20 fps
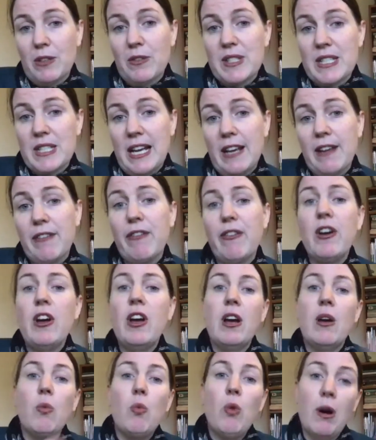safe
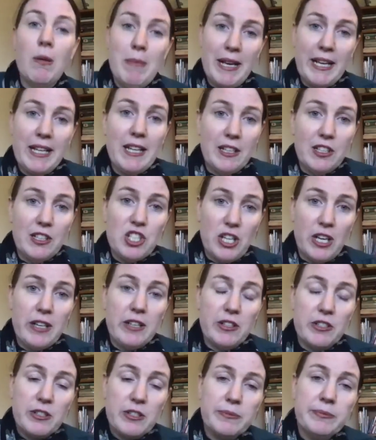while making
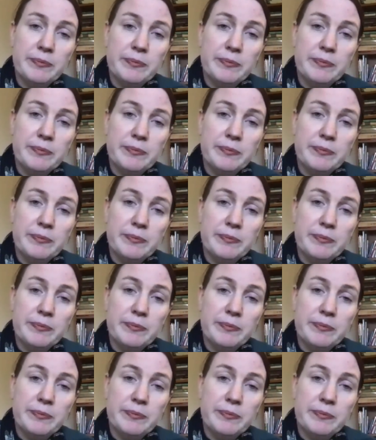change.